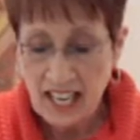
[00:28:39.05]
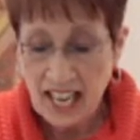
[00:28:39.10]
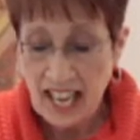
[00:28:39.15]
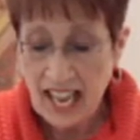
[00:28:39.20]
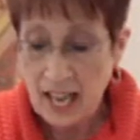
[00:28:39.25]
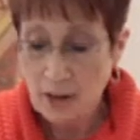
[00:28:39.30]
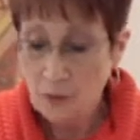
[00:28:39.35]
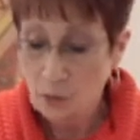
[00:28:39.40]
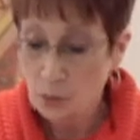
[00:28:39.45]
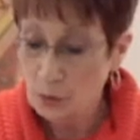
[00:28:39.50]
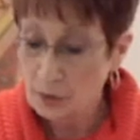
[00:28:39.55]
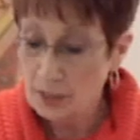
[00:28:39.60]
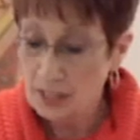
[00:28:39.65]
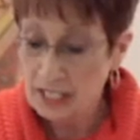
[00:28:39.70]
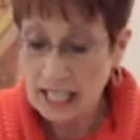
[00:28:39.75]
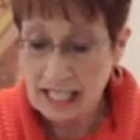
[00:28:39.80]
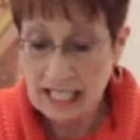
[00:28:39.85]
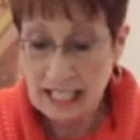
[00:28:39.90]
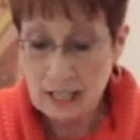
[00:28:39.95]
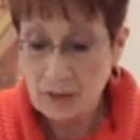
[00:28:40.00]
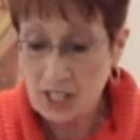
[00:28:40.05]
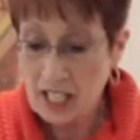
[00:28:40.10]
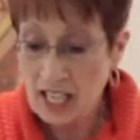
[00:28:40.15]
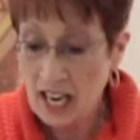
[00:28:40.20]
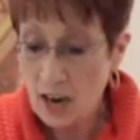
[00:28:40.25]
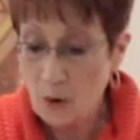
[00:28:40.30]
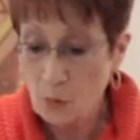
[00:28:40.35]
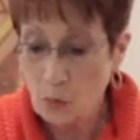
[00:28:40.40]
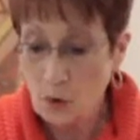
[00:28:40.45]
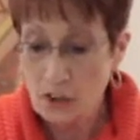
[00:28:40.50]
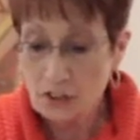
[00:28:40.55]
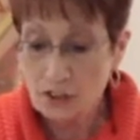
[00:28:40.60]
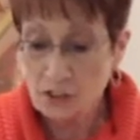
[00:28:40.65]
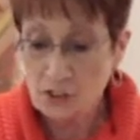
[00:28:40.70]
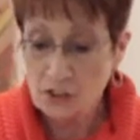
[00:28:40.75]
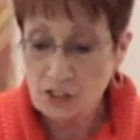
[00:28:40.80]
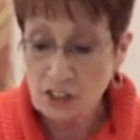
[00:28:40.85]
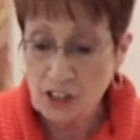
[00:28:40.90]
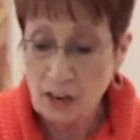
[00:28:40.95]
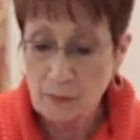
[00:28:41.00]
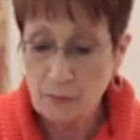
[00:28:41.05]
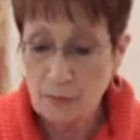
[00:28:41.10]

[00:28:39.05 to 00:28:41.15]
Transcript: and he would not want to stop